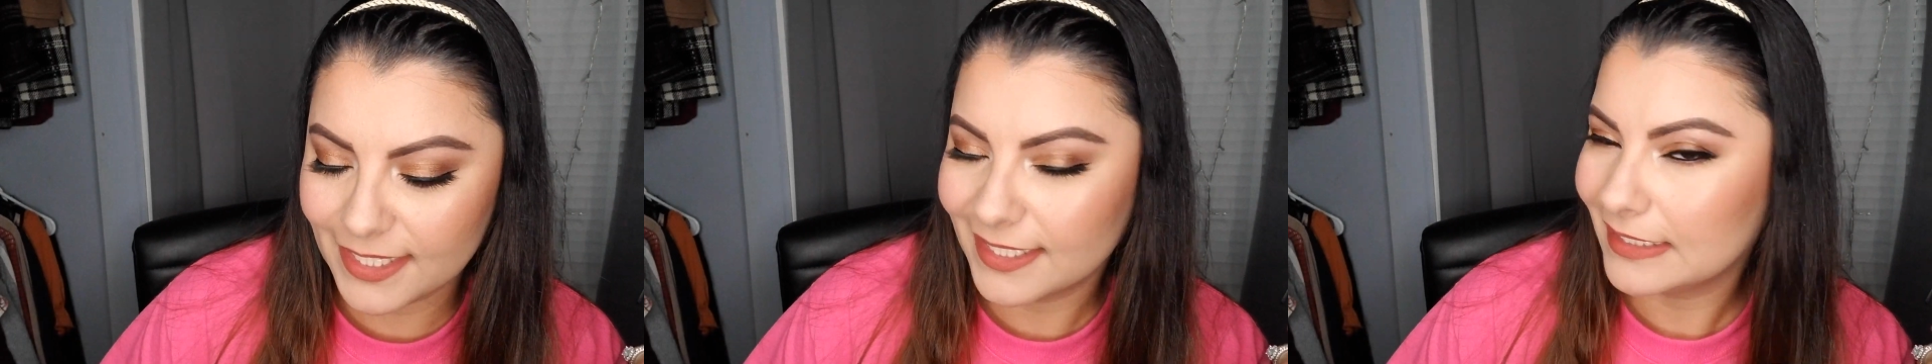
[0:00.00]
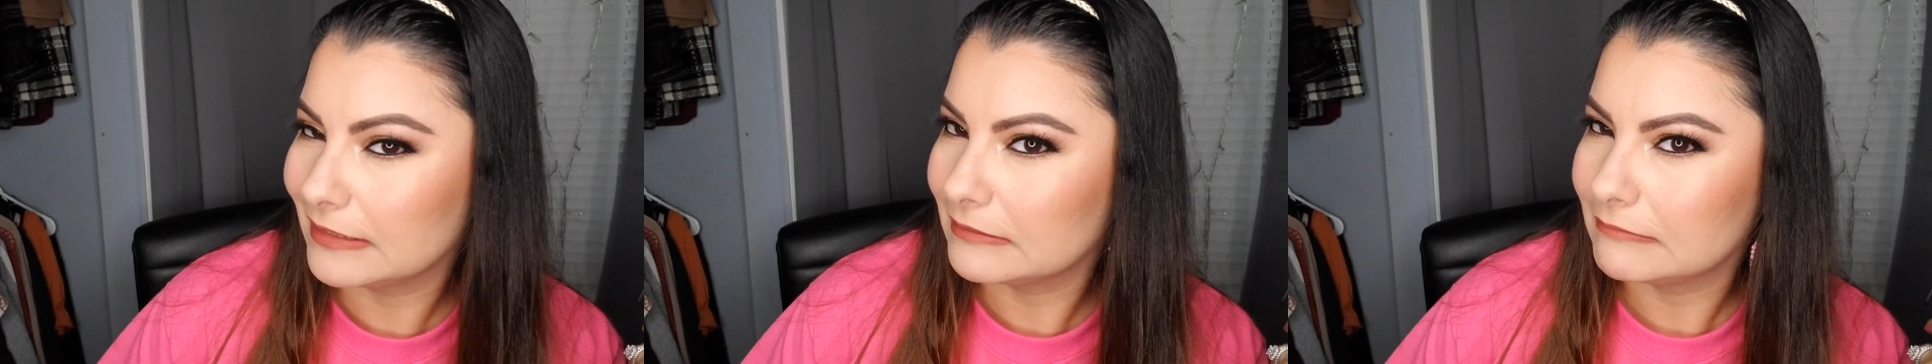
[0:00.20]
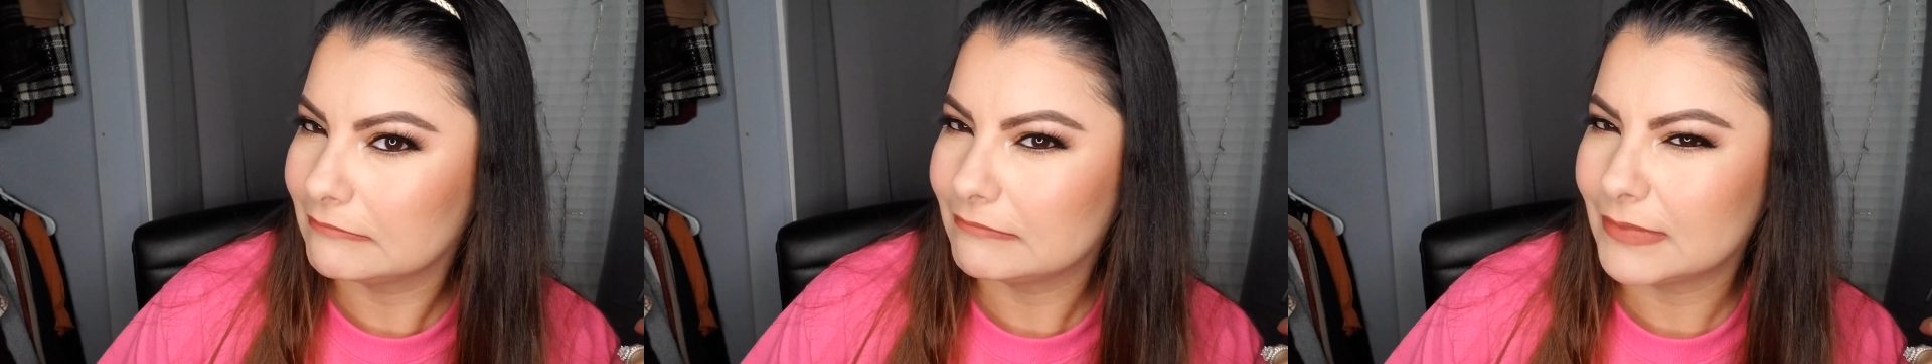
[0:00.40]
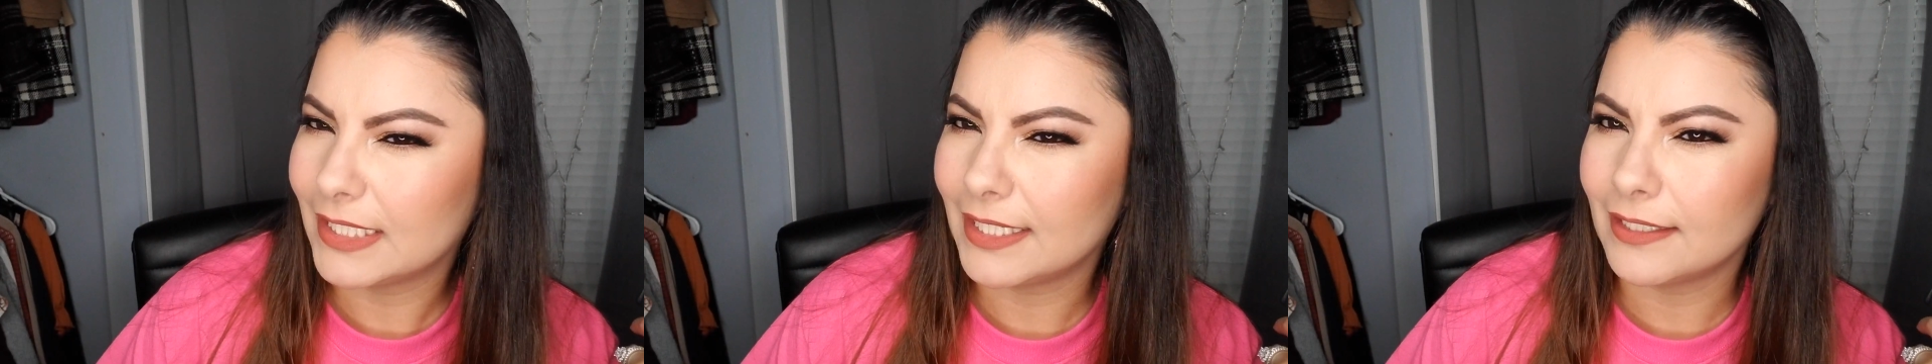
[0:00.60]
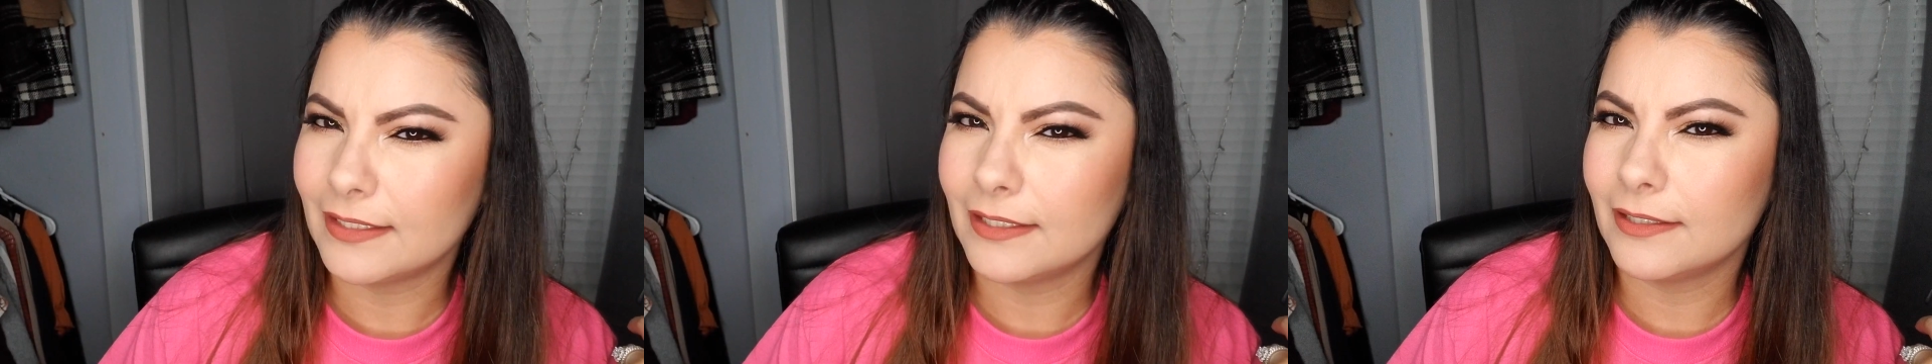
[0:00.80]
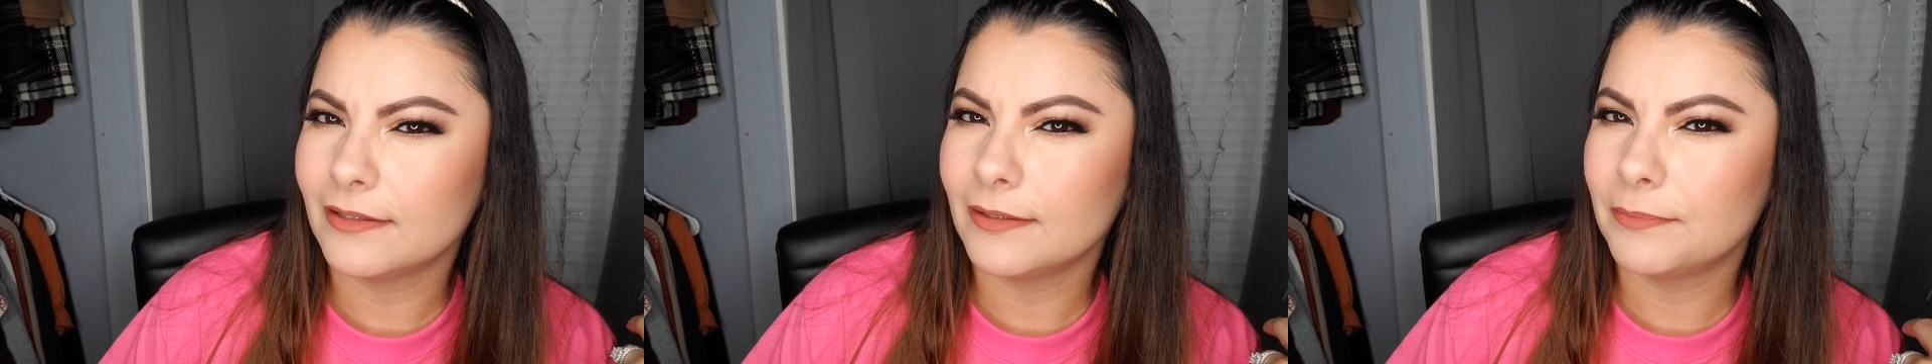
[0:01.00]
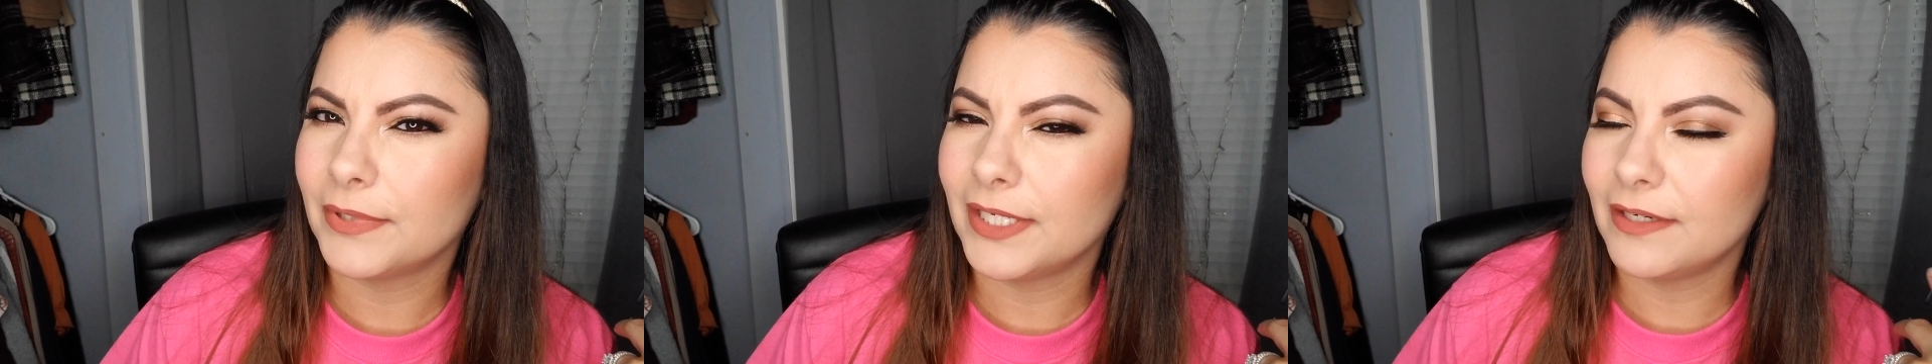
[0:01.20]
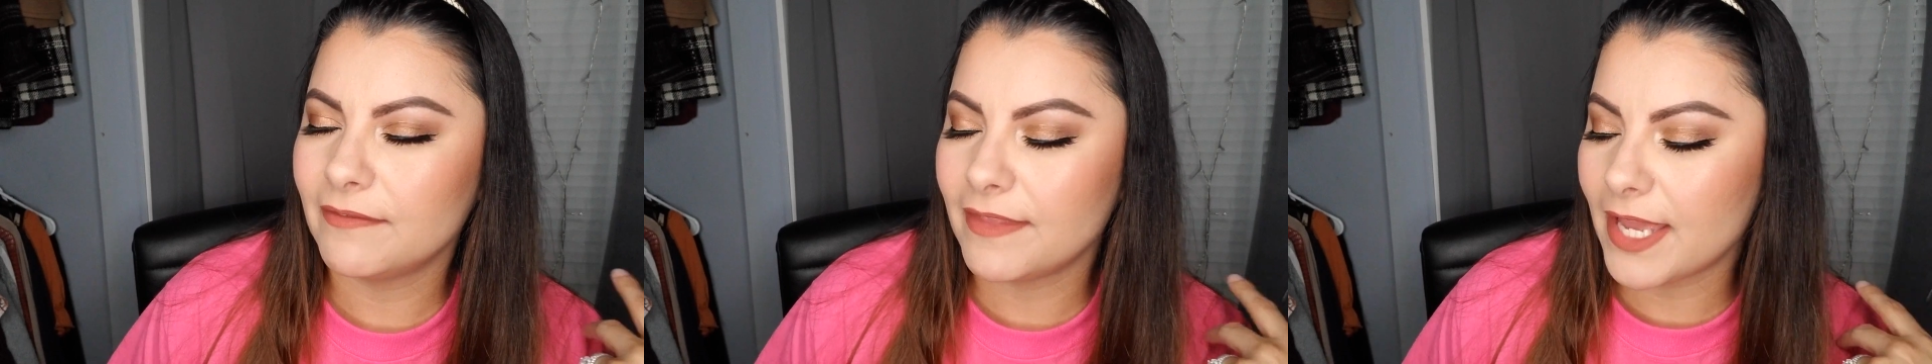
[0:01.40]
I don't know the
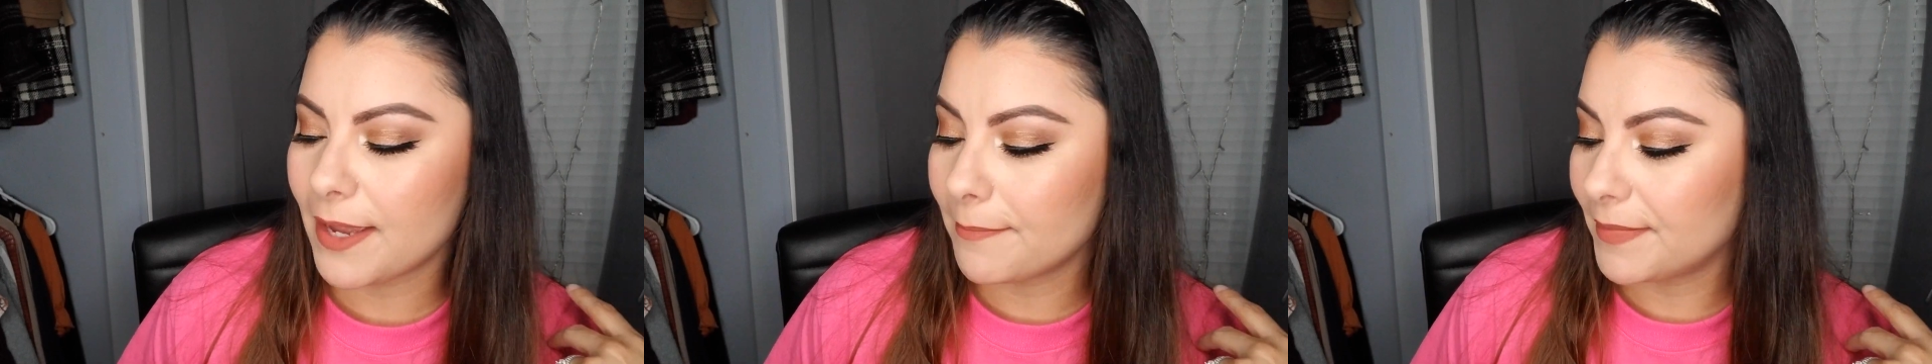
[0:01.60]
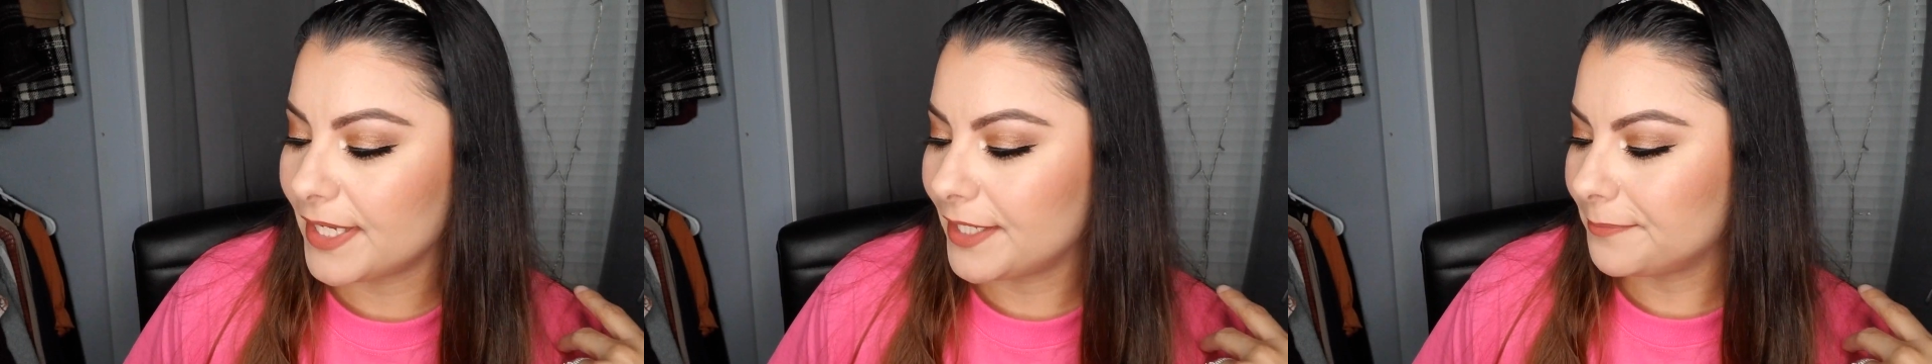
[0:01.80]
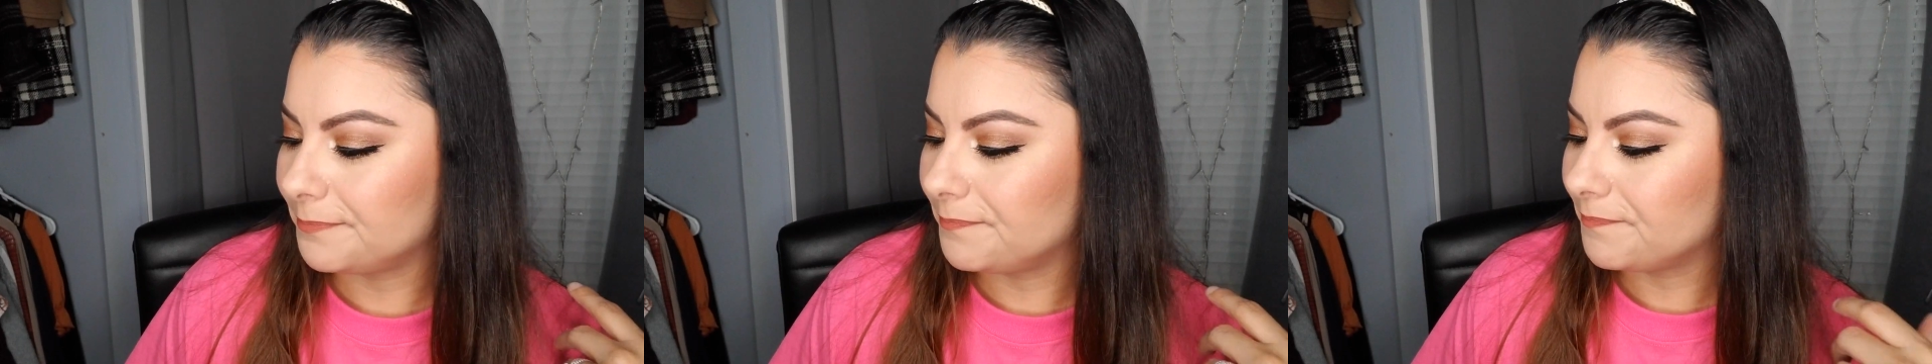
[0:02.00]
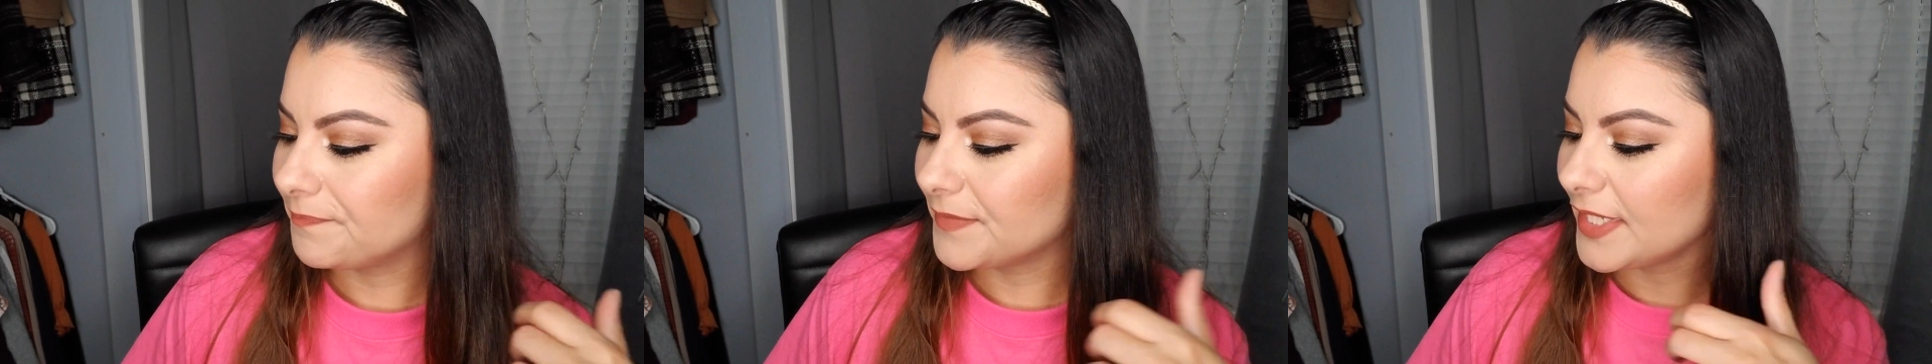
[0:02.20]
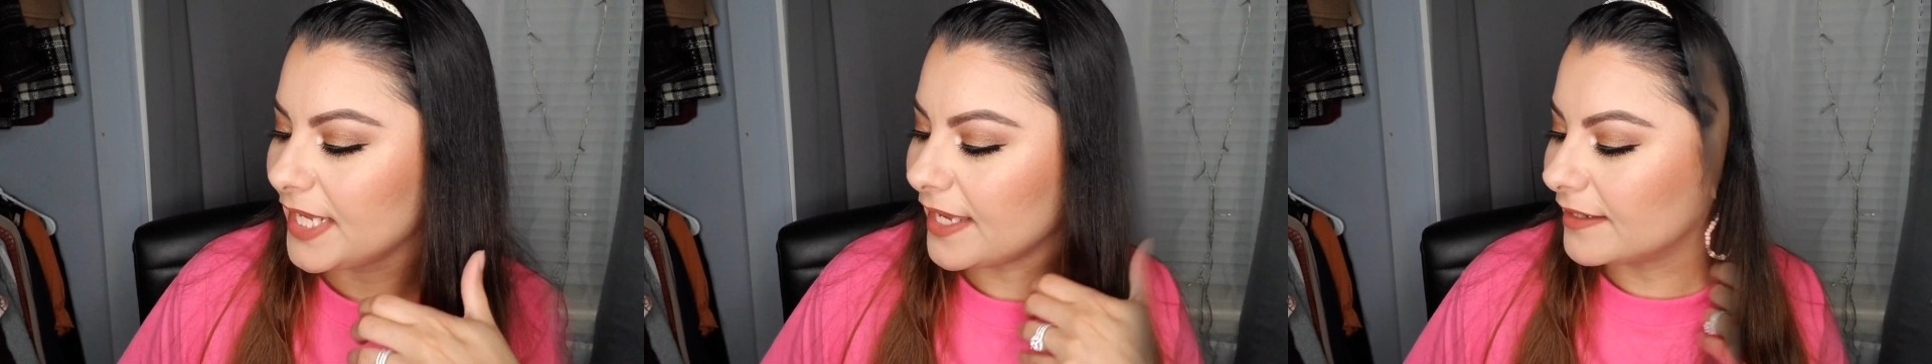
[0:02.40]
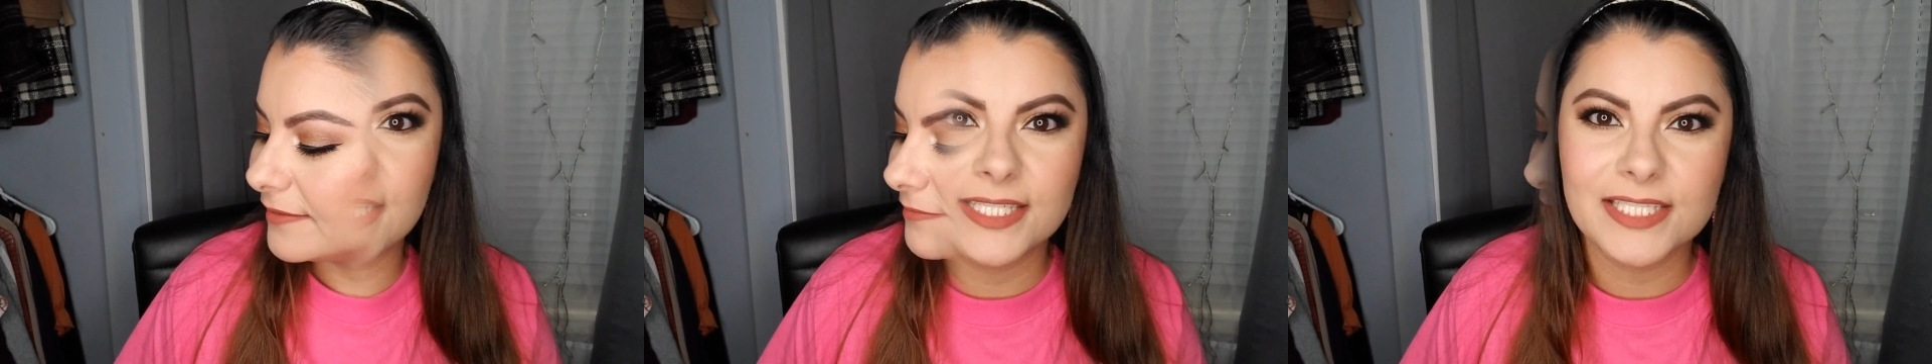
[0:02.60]
point of that, but yeah,